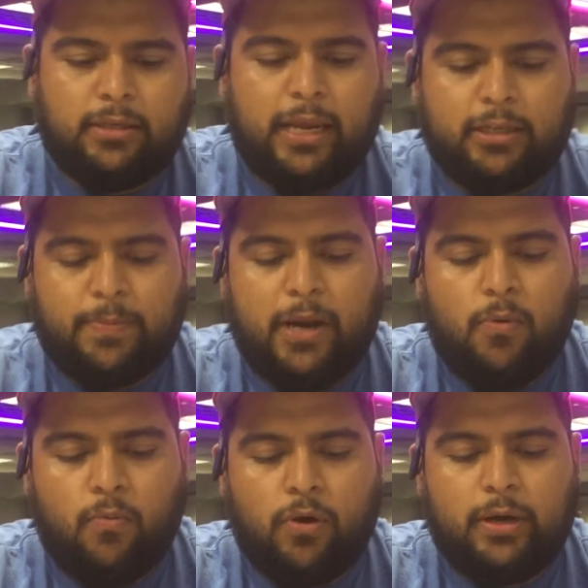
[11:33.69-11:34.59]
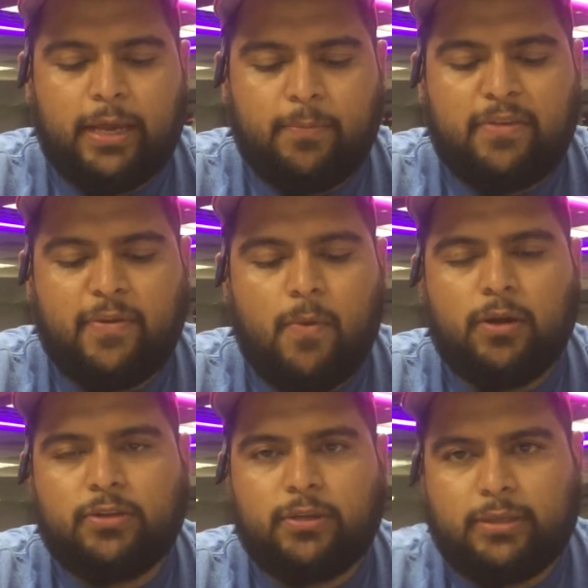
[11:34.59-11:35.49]
just like spit out more like beefy
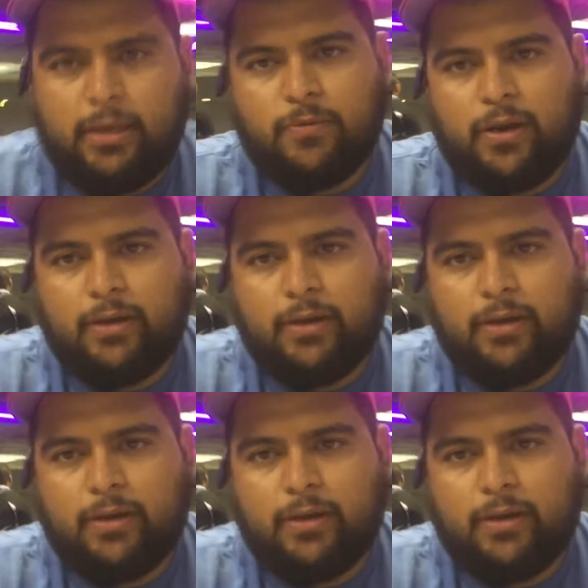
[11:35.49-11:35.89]
monsters like Cyber